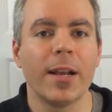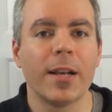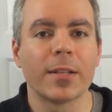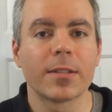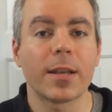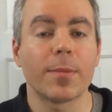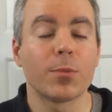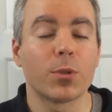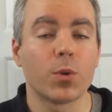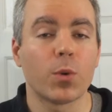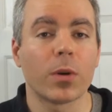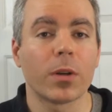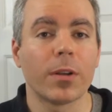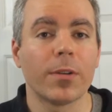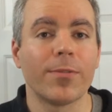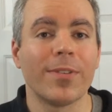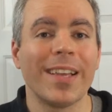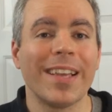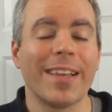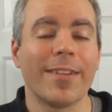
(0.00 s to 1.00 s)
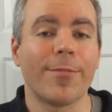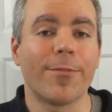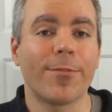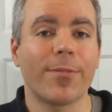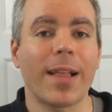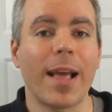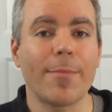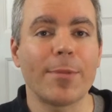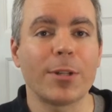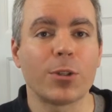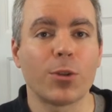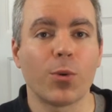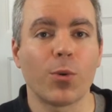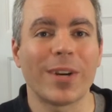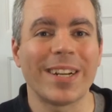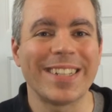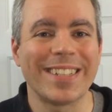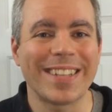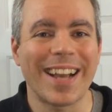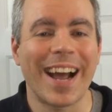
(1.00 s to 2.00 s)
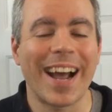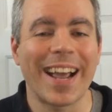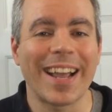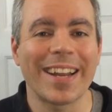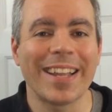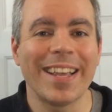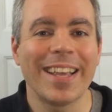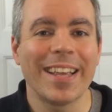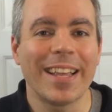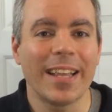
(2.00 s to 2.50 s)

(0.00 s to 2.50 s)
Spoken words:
some sort of inflammatory diet